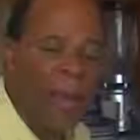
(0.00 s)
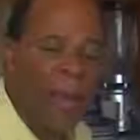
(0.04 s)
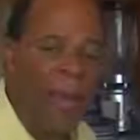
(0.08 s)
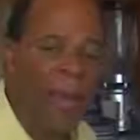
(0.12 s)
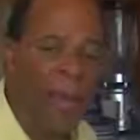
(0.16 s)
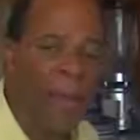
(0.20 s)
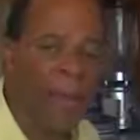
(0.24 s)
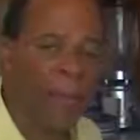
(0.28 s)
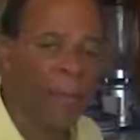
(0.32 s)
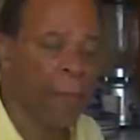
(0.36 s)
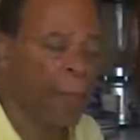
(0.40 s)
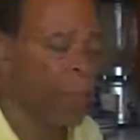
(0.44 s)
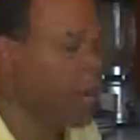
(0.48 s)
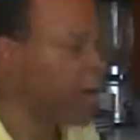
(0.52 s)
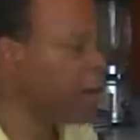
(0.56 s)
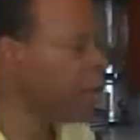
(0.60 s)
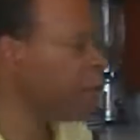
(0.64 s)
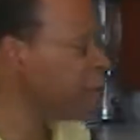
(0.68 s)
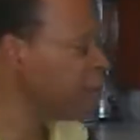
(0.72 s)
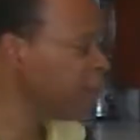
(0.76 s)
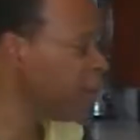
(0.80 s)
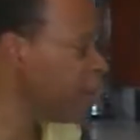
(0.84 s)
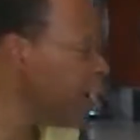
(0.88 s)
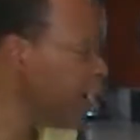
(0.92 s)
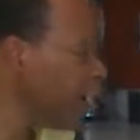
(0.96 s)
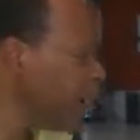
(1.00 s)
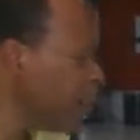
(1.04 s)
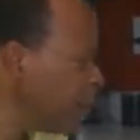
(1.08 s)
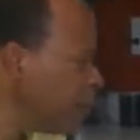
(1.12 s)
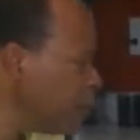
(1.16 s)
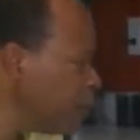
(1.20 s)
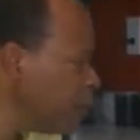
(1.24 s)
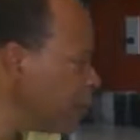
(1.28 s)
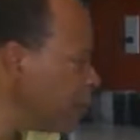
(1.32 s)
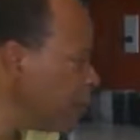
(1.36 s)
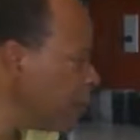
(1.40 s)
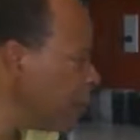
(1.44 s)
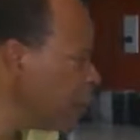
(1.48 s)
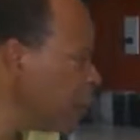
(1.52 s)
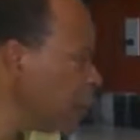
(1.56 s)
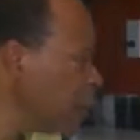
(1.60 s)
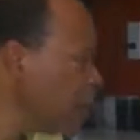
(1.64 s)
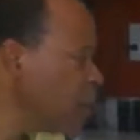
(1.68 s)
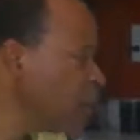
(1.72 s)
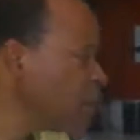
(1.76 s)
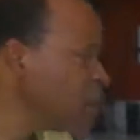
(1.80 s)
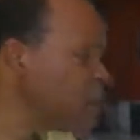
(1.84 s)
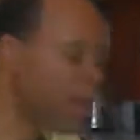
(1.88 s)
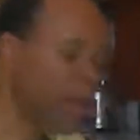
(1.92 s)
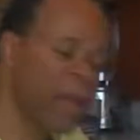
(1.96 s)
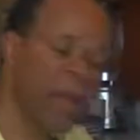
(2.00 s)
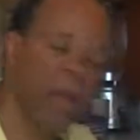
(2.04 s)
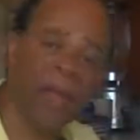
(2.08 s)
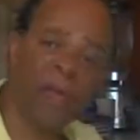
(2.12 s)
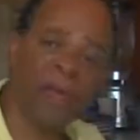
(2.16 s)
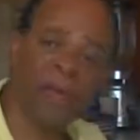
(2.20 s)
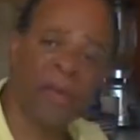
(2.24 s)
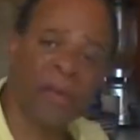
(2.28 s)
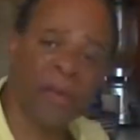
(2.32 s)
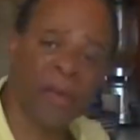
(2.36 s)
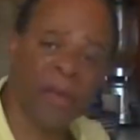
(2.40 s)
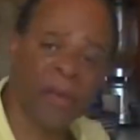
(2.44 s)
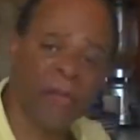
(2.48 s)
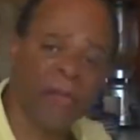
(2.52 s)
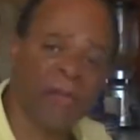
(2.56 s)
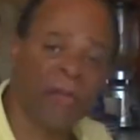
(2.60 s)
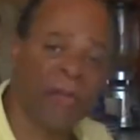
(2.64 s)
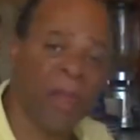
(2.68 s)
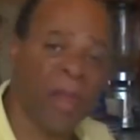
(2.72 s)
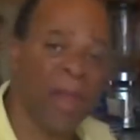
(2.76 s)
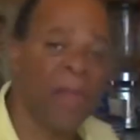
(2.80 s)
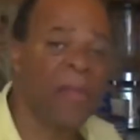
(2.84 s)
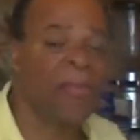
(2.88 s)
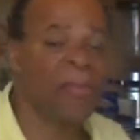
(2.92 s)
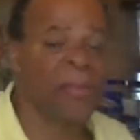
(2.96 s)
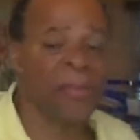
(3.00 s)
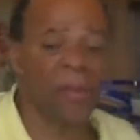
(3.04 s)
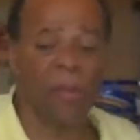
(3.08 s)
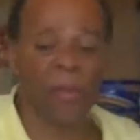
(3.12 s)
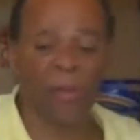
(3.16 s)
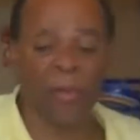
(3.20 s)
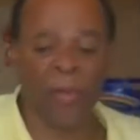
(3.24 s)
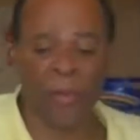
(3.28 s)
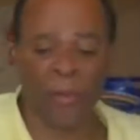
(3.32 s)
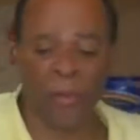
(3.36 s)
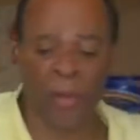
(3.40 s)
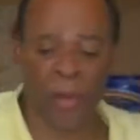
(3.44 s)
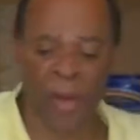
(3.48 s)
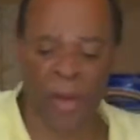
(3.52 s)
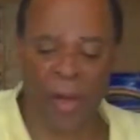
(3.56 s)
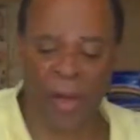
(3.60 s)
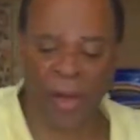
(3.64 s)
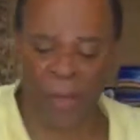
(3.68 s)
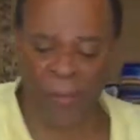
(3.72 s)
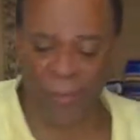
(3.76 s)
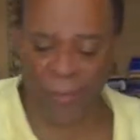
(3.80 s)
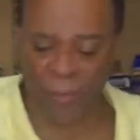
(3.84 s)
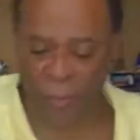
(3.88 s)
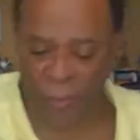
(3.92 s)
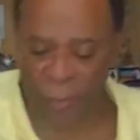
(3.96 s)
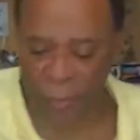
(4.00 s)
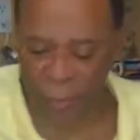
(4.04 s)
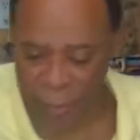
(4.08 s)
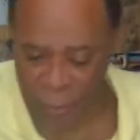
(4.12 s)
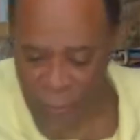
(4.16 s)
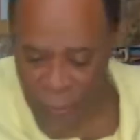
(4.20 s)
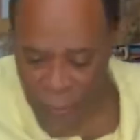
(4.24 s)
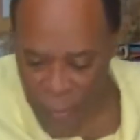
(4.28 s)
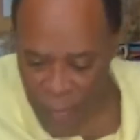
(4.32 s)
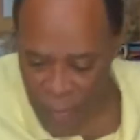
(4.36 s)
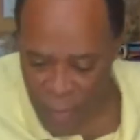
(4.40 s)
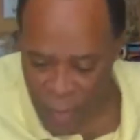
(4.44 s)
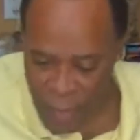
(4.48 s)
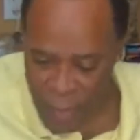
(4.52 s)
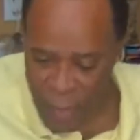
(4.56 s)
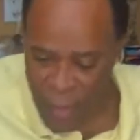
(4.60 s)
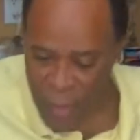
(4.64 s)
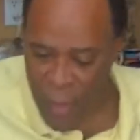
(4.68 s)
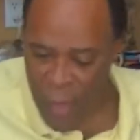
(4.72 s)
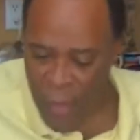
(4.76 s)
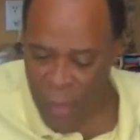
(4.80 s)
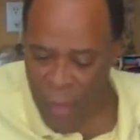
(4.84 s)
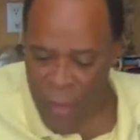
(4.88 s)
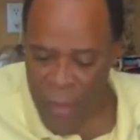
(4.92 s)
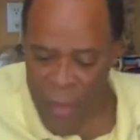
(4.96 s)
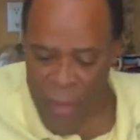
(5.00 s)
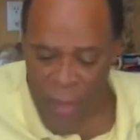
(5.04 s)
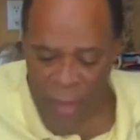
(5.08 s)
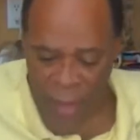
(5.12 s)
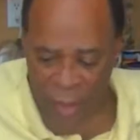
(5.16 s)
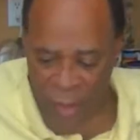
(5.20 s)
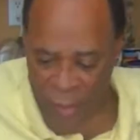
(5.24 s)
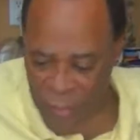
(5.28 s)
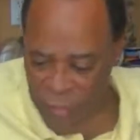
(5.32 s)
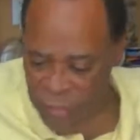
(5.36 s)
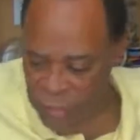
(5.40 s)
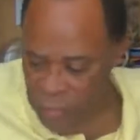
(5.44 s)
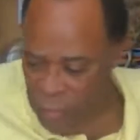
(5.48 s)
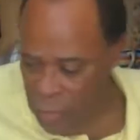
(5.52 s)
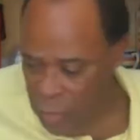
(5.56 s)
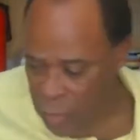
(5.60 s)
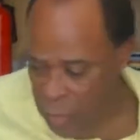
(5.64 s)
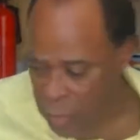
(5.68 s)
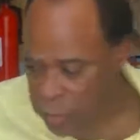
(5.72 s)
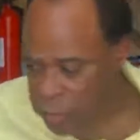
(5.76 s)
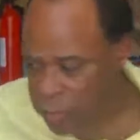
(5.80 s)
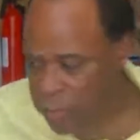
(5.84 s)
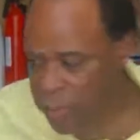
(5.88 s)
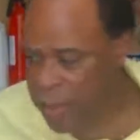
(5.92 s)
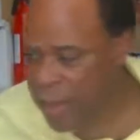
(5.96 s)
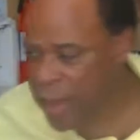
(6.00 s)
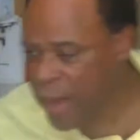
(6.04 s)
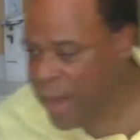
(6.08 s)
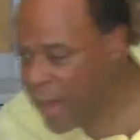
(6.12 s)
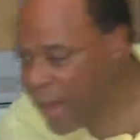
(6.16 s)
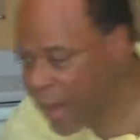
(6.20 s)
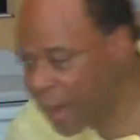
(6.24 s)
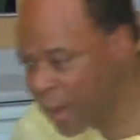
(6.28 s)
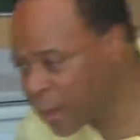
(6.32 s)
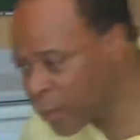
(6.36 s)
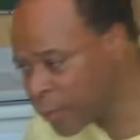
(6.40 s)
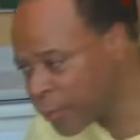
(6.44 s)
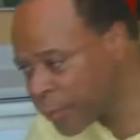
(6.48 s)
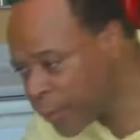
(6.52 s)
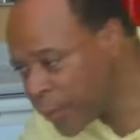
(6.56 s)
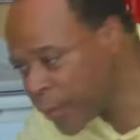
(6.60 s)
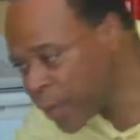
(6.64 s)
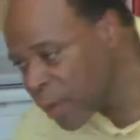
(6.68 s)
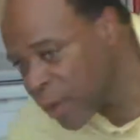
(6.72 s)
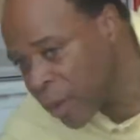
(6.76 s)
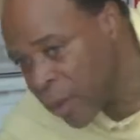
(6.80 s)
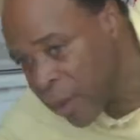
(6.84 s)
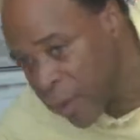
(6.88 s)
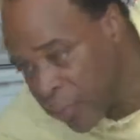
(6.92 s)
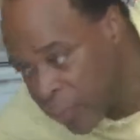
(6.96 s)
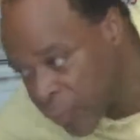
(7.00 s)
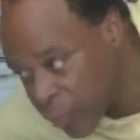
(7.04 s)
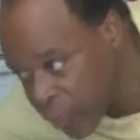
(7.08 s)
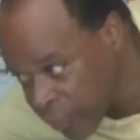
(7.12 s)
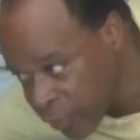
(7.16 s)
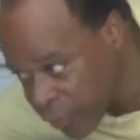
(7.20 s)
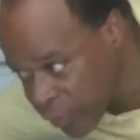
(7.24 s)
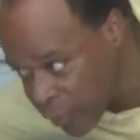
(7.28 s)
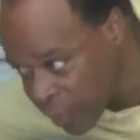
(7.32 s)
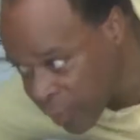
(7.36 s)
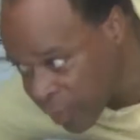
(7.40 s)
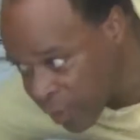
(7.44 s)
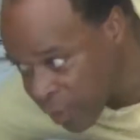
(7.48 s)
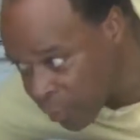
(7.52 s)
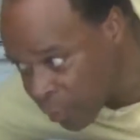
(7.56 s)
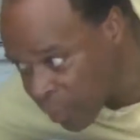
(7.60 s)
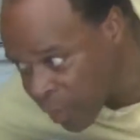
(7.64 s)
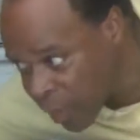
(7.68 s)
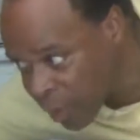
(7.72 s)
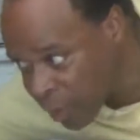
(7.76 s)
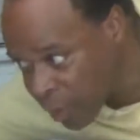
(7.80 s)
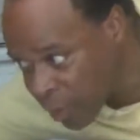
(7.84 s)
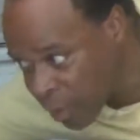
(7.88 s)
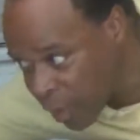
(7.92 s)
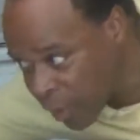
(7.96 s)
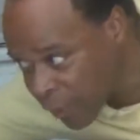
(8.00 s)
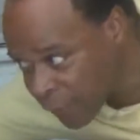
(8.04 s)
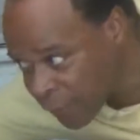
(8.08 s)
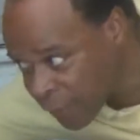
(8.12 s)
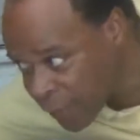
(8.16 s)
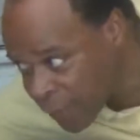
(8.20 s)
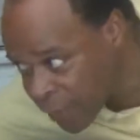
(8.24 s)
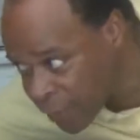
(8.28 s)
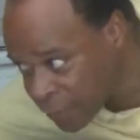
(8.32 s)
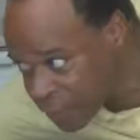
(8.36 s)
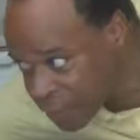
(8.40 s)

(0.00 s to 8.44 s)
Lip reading: and by the time that everything is done, they'll be ready. Okay, so now I'm going to get my coffee,